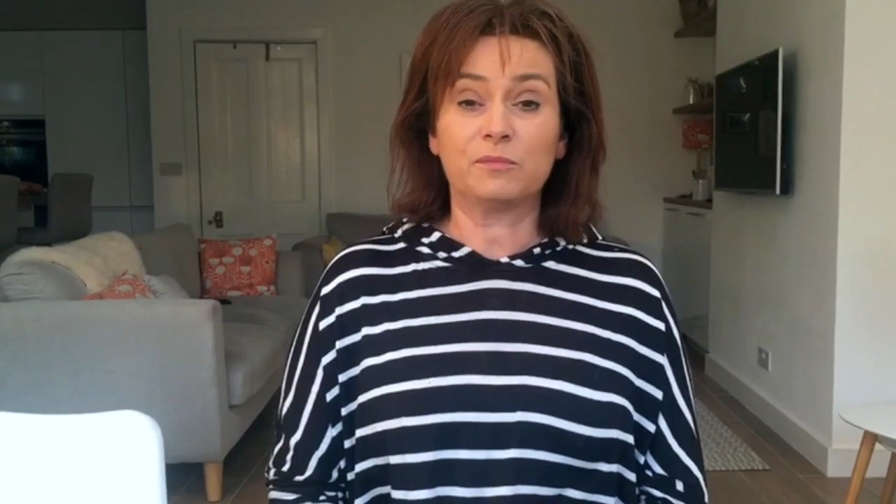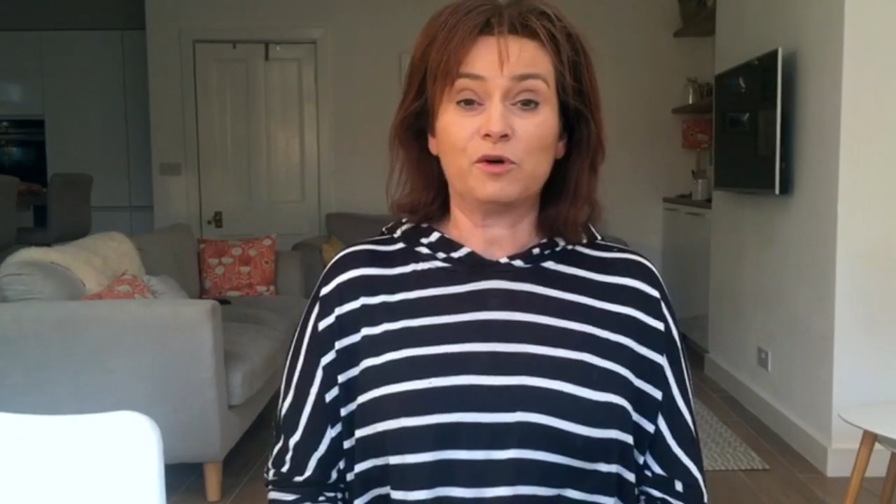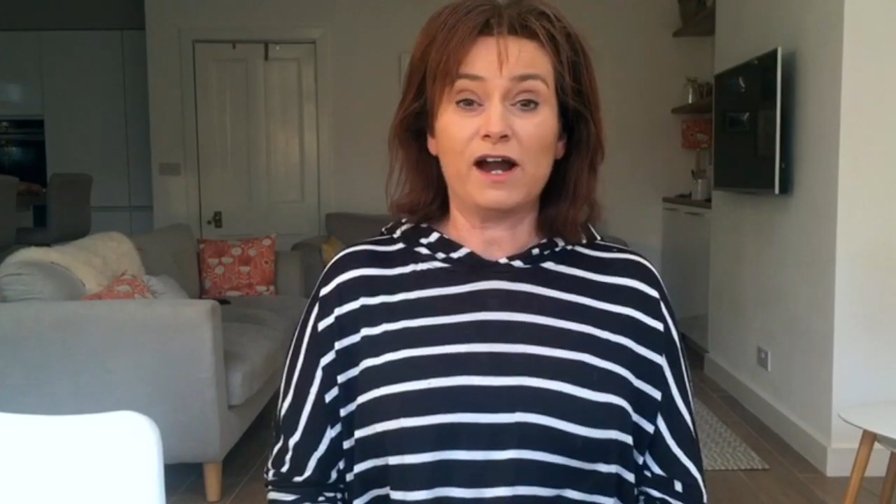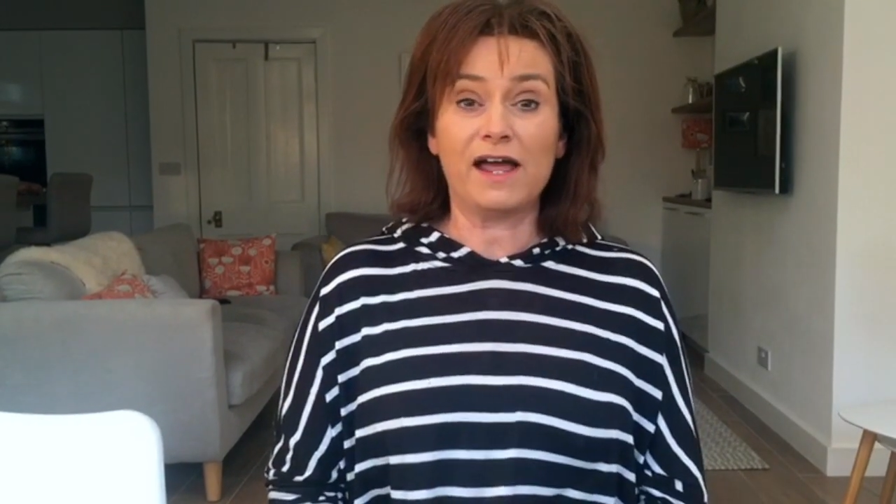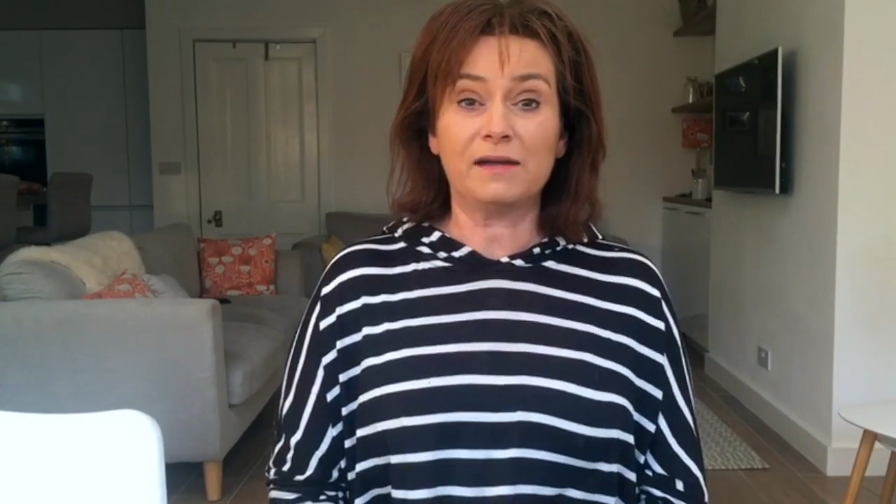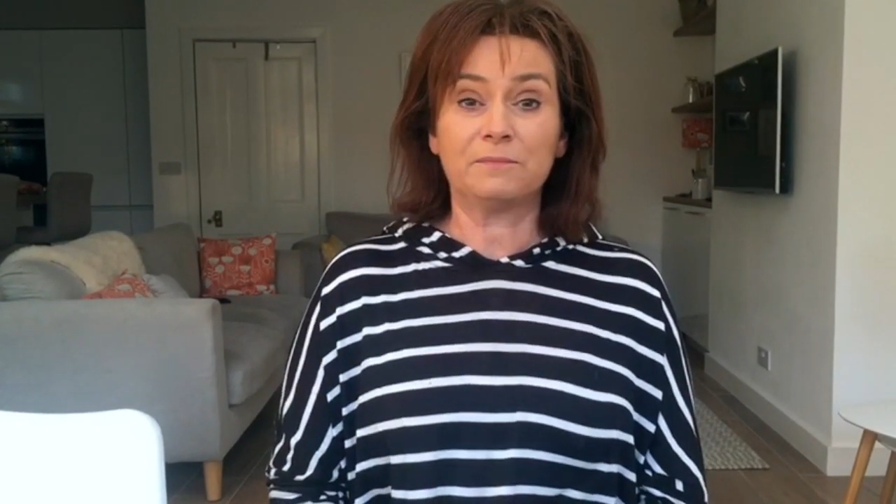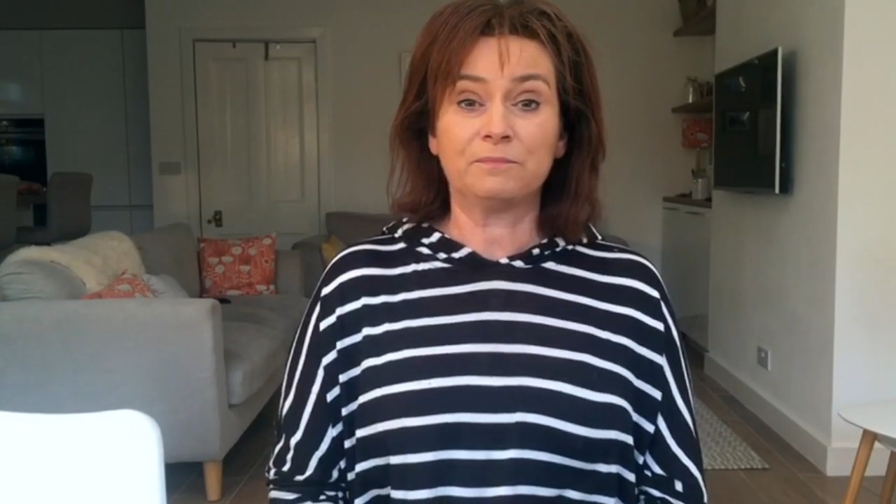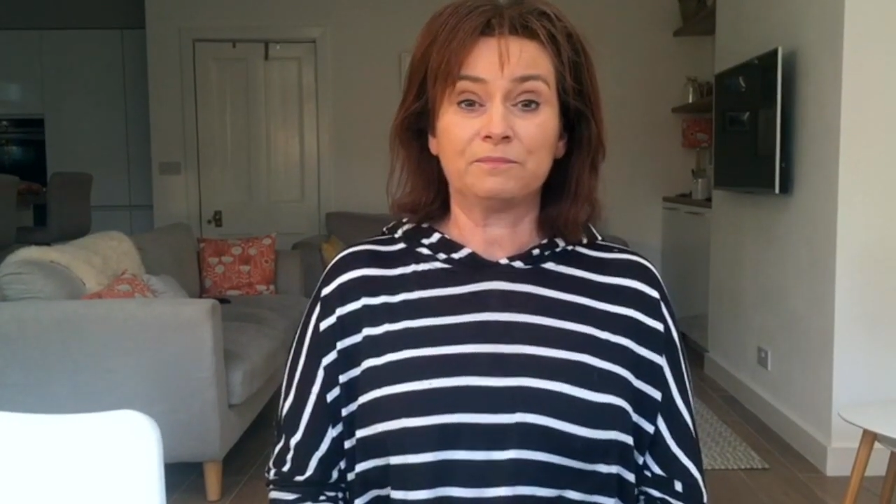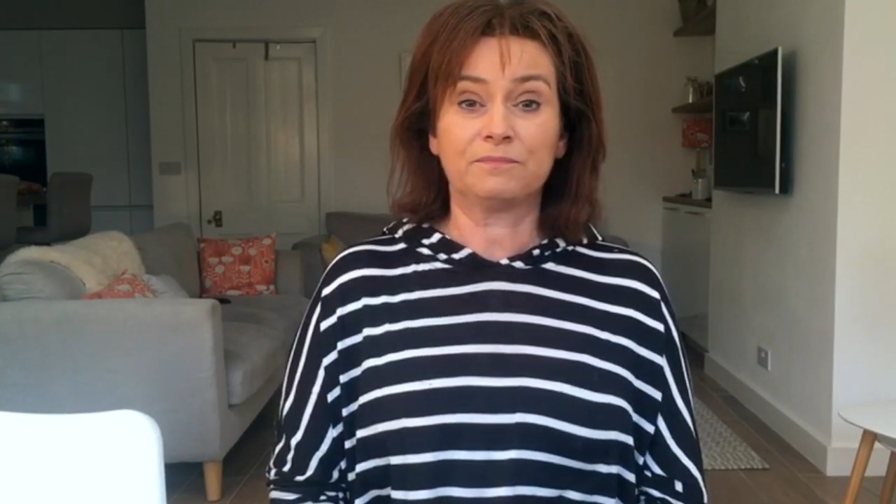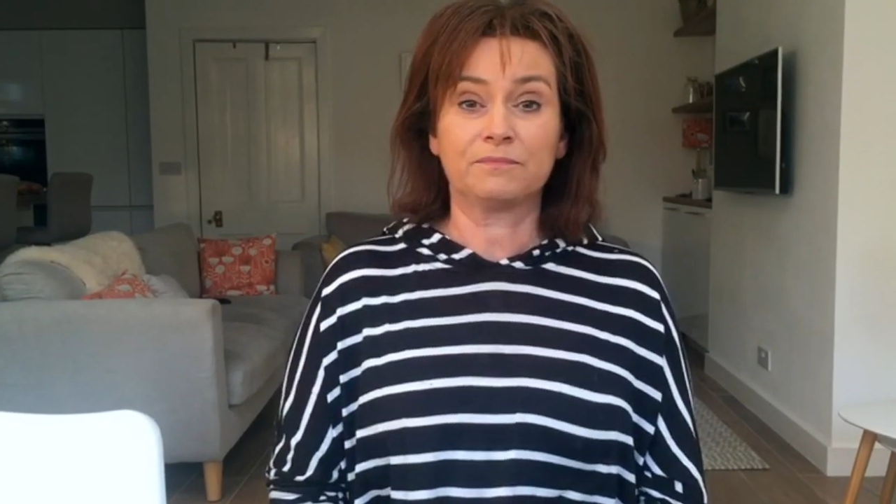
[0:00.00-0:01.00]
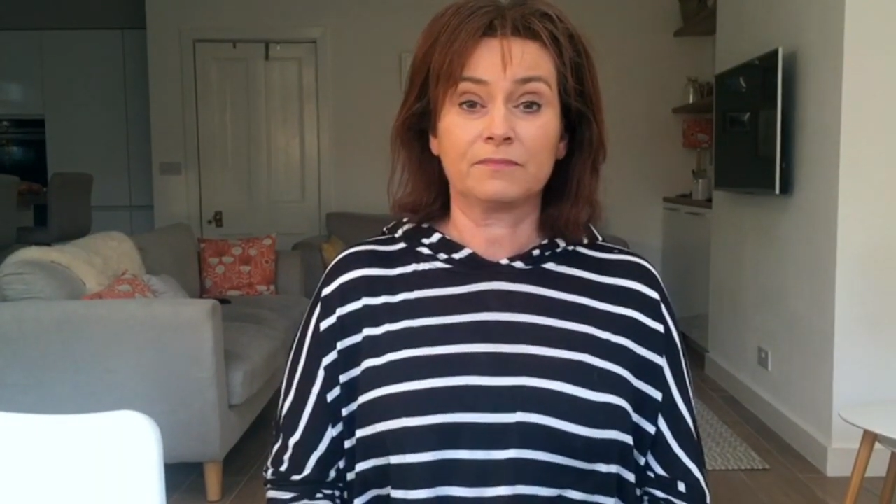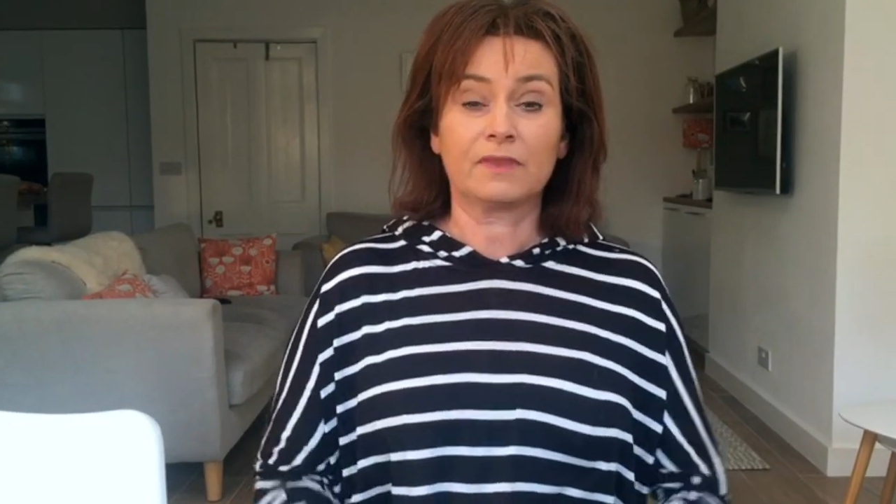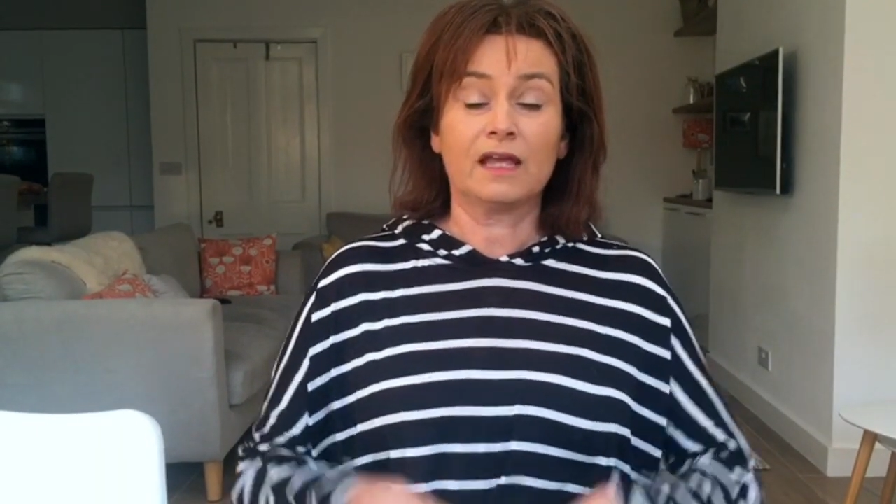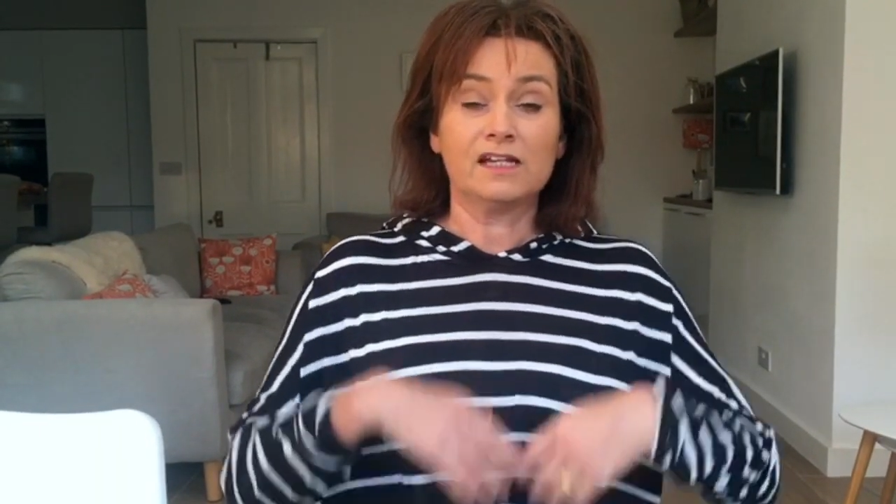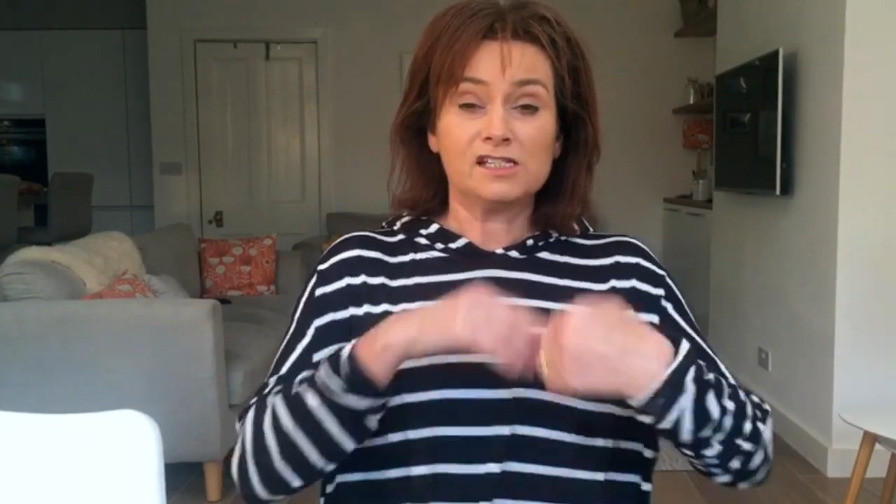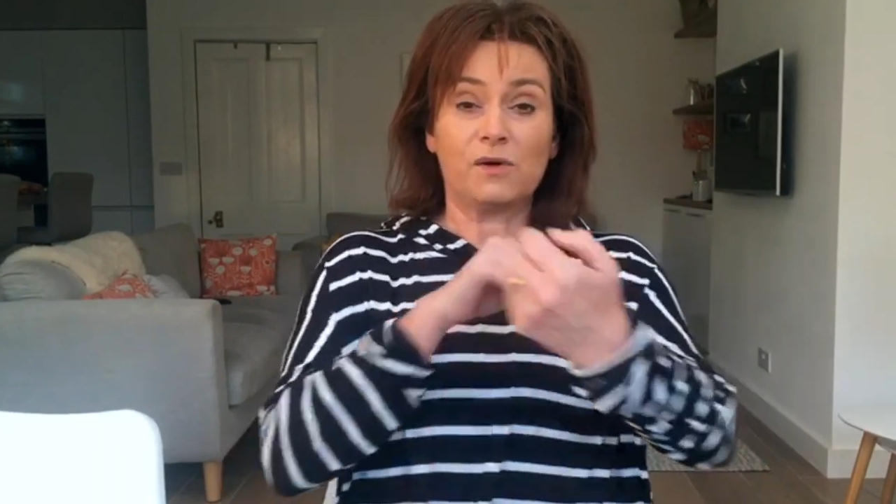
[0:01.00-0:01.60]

prayer. So